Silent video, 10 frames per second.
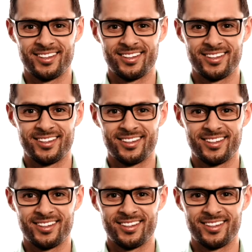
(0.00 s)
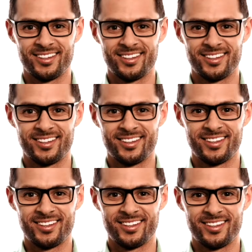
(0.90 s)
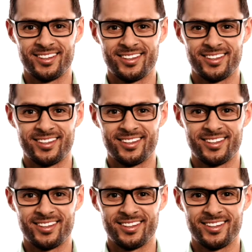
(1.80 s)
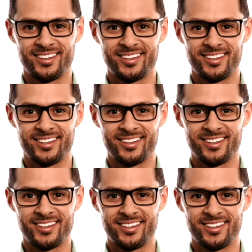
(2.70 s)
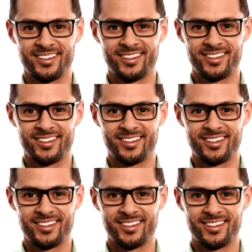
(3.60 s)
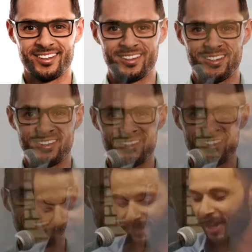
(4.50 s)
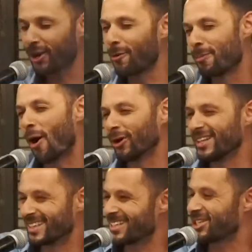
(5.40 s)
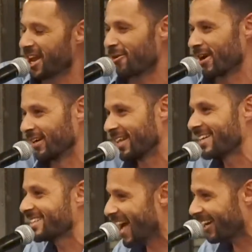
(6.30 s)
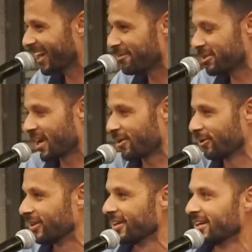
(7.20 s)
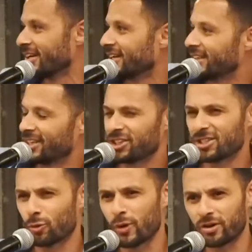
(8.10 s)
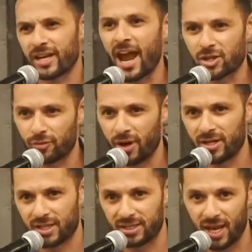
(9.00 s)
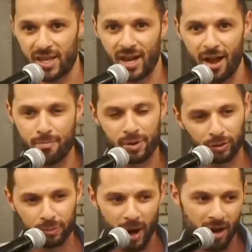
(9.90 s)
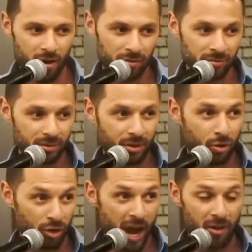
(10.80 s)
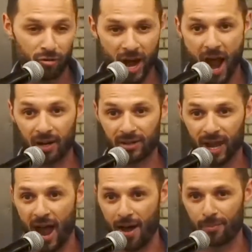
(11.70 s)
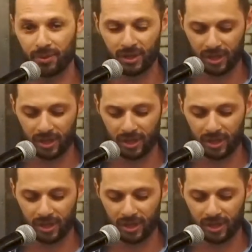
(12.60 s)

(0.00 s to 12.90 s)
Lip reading: with a Q. You know, a little reminiscence from my, my life back on the mic days. componentDidGenerate, that is not a life cycle. That's just a weird catchphrase to say that I built my own Create React app.